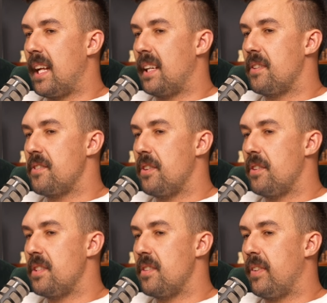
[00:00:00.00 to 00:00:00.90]
That
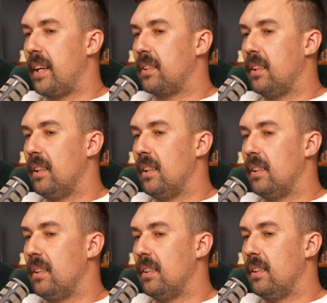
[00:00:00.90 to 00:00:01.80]
uncertainty factor
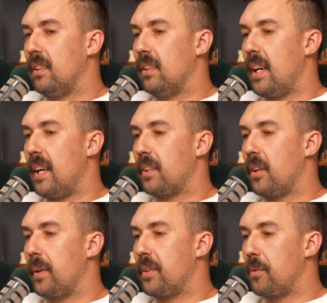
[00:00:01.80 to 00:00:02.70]
and
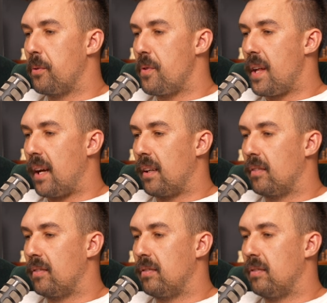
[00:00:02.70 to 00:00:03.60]
going through that
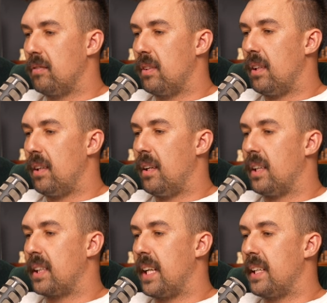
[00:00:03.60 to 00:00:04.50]

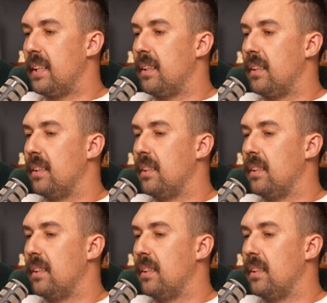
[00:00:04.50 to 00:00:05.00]
and getting